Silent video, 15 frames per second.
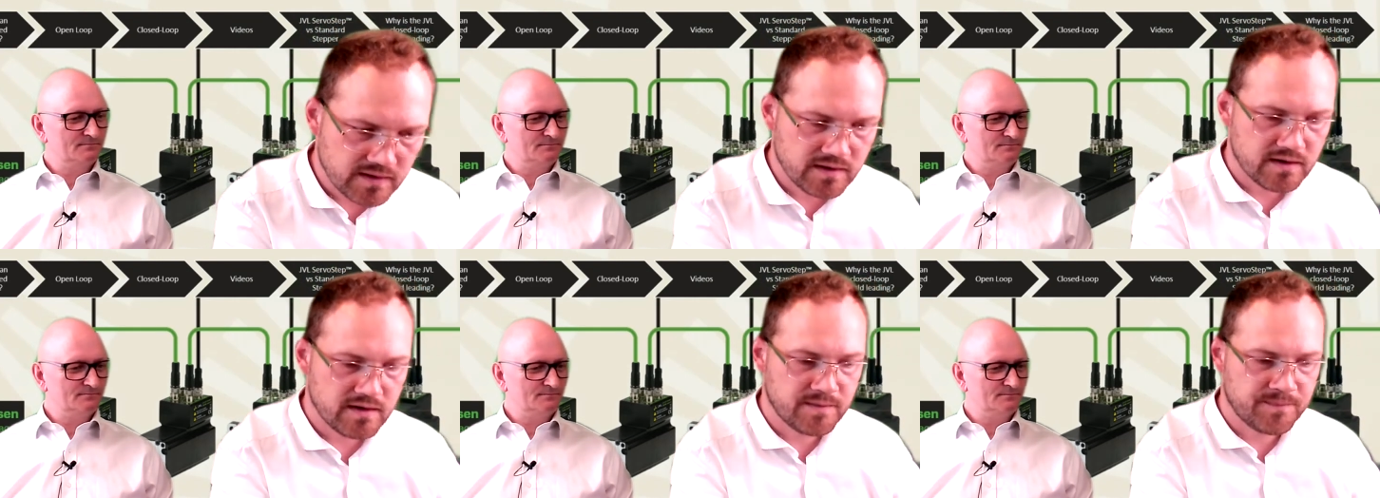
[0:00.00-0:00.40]

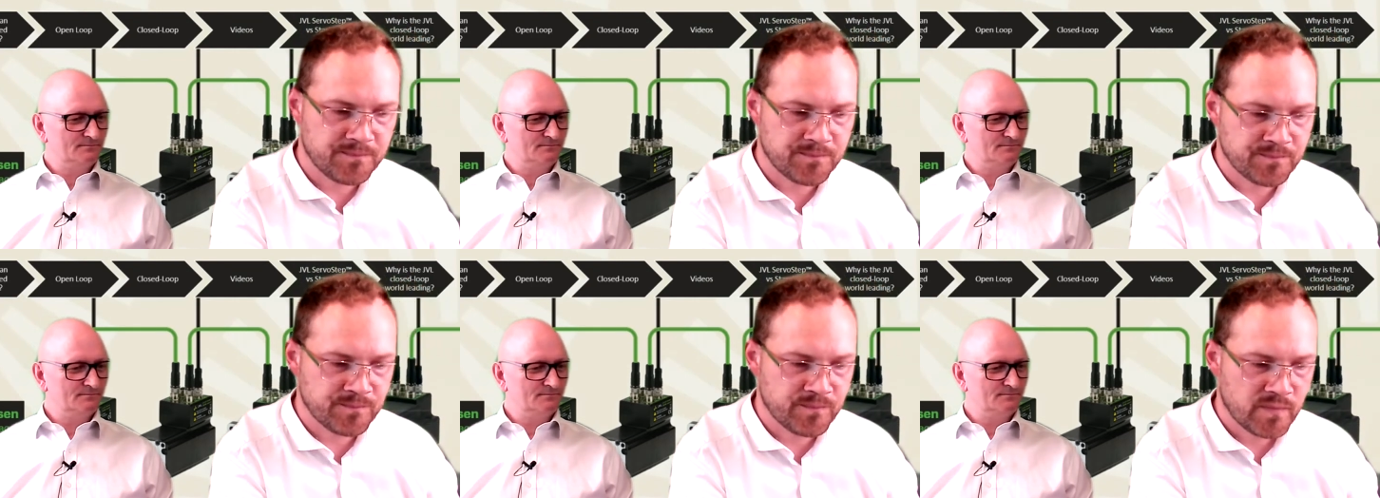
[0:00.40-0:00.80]

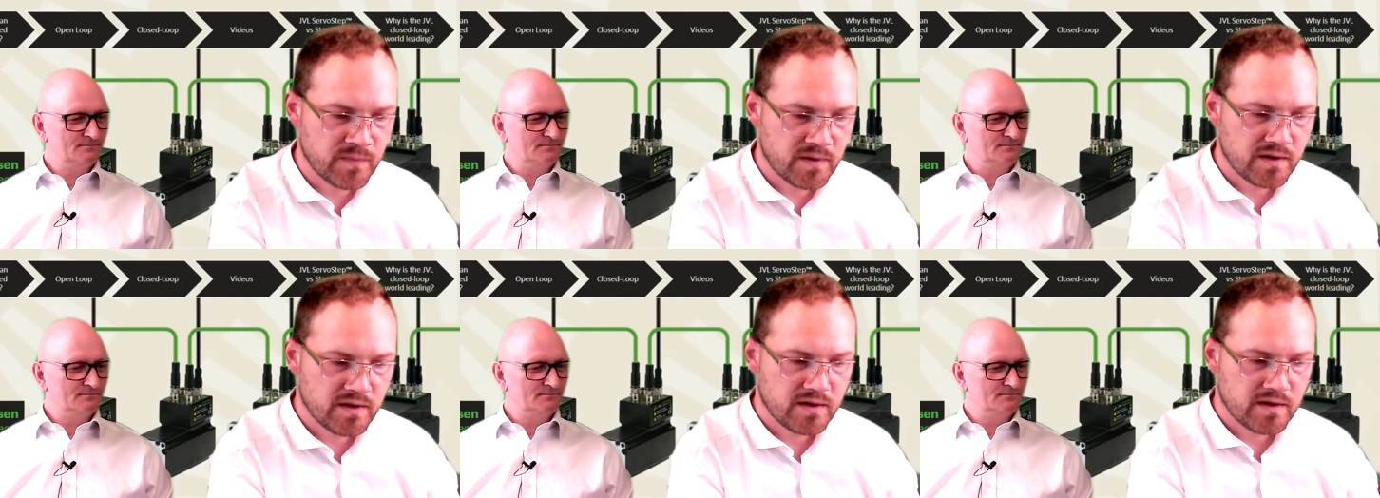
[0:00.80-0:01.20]
Speaker 1: Um,
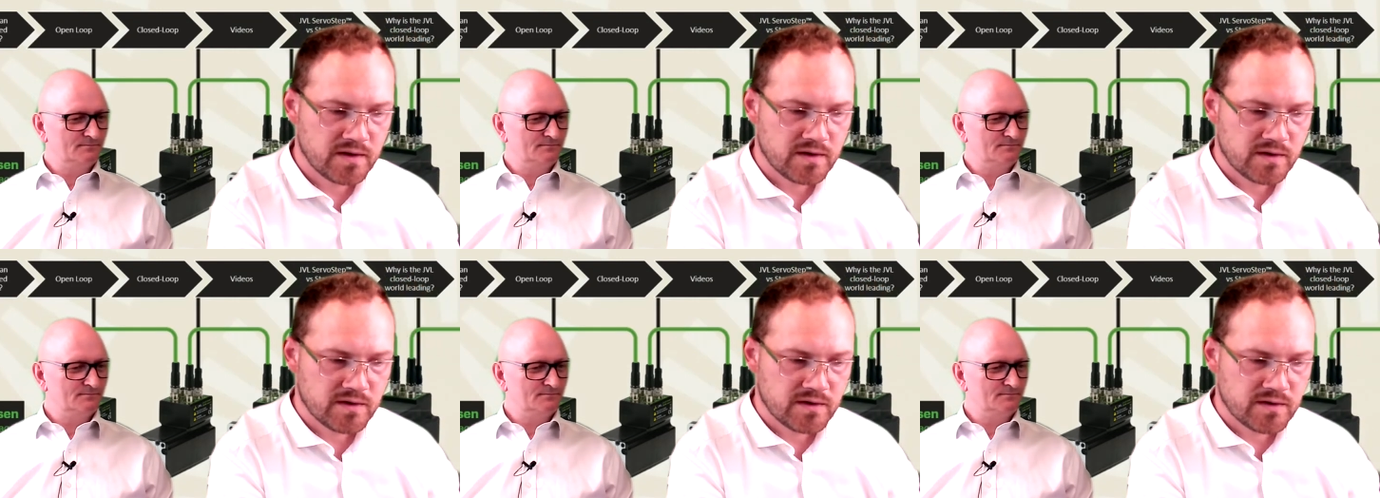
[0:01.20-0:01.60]

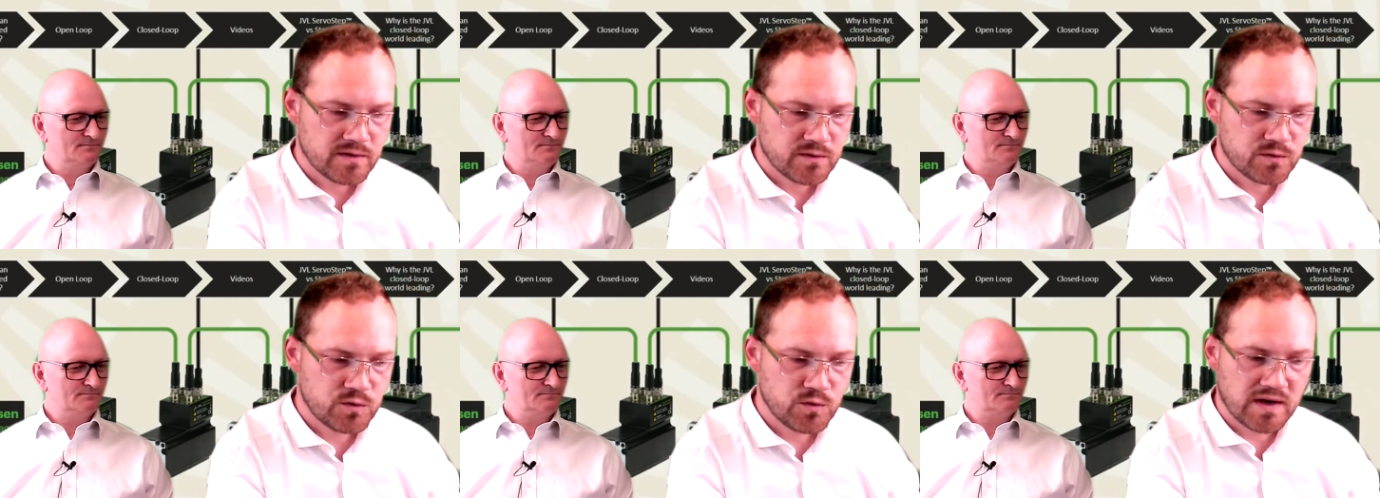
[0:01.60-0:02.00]

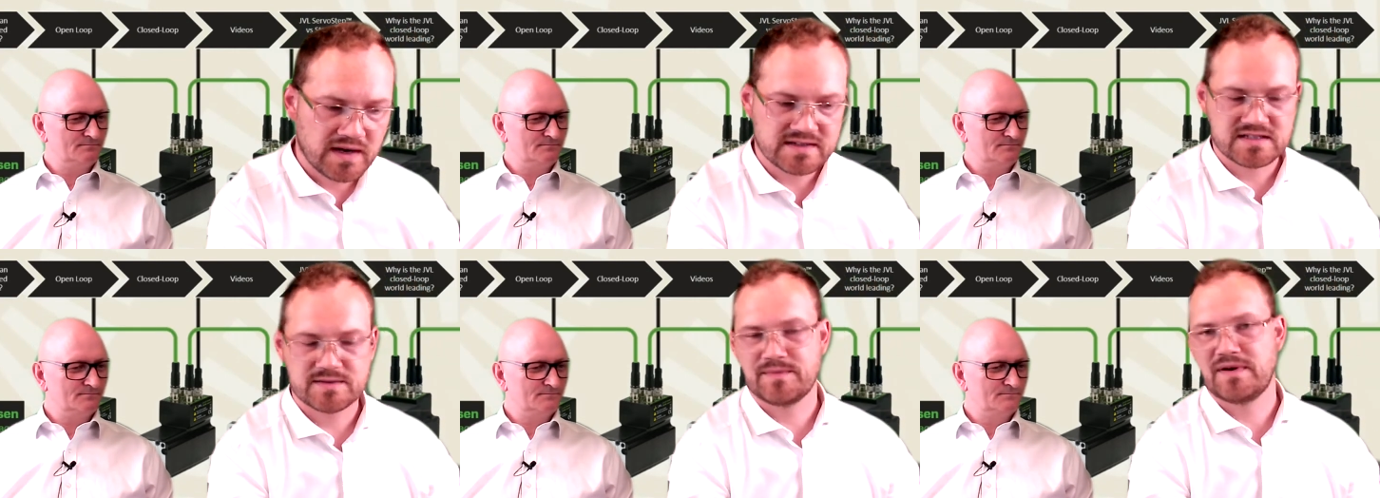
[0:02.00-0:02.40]
who
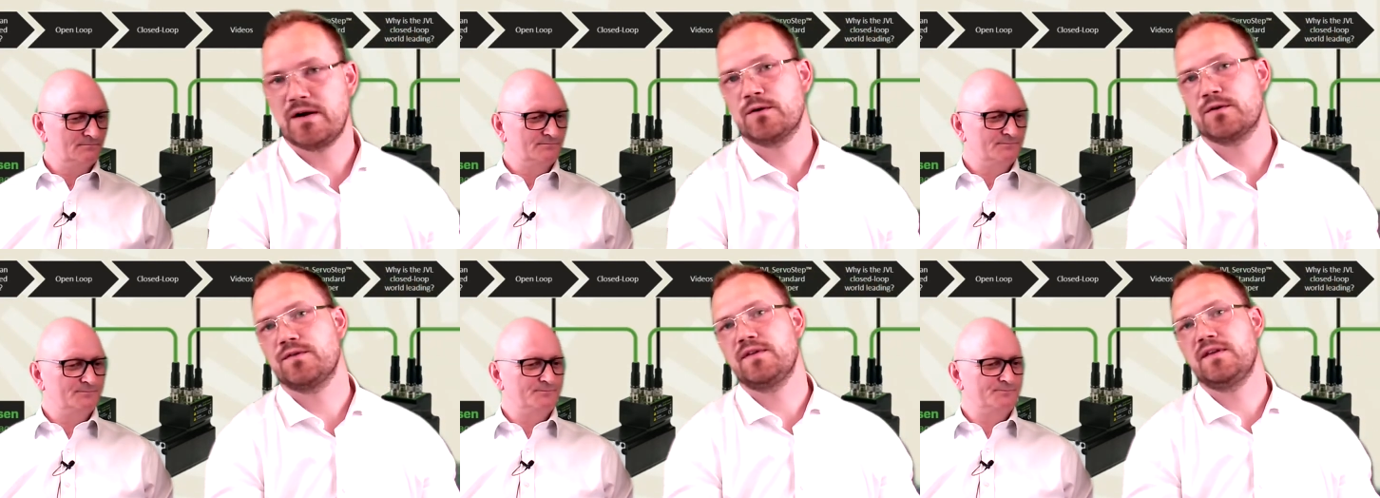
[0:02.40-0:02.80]
asked
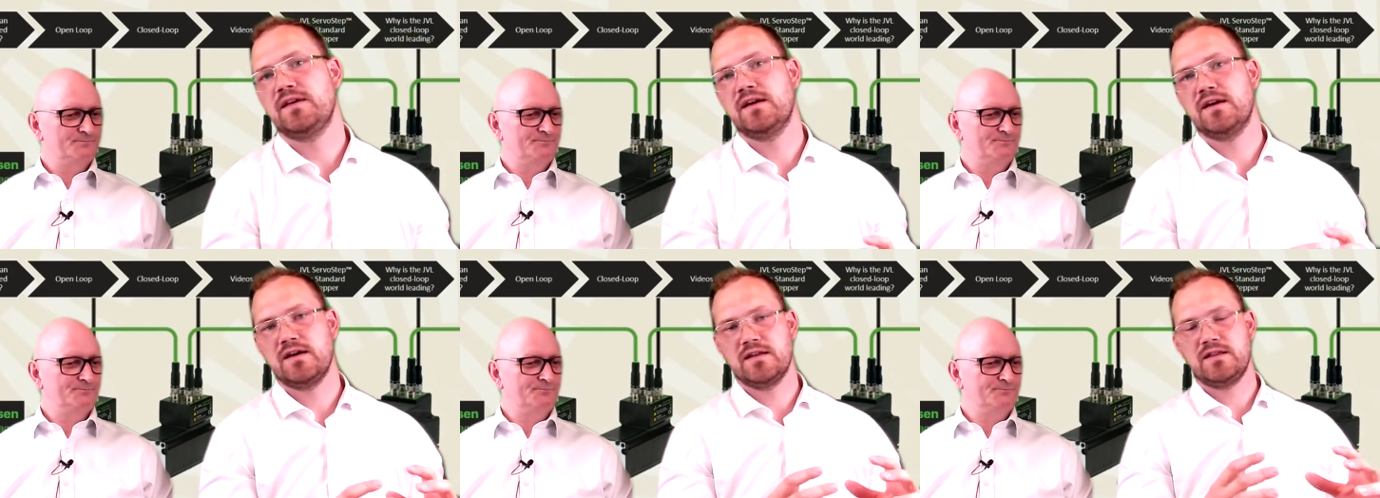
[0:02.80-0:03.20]
about
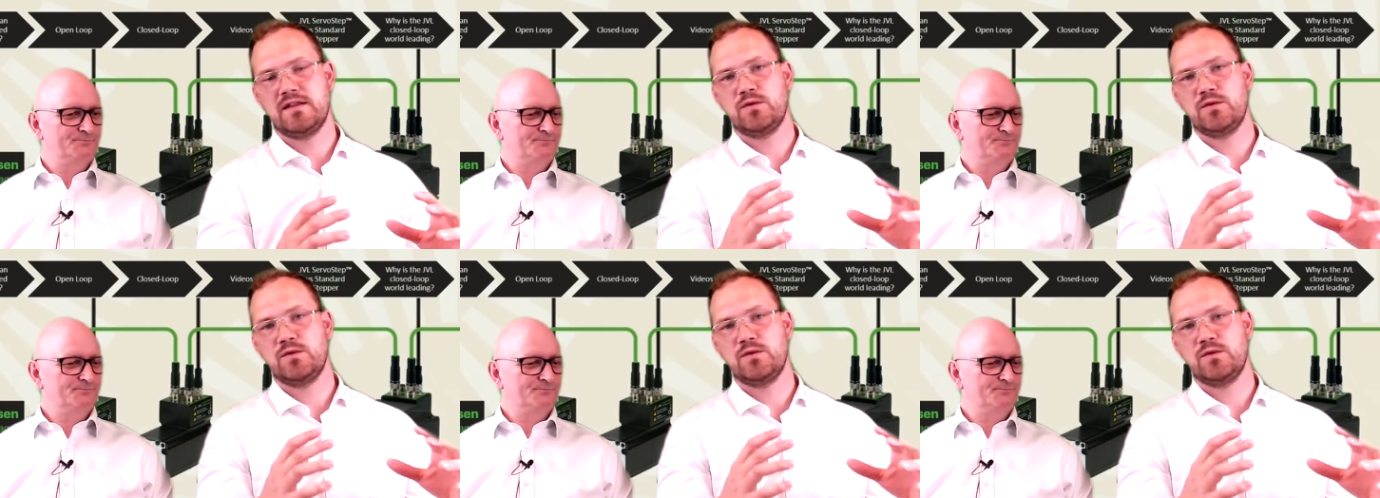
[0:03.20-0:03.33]
the uh,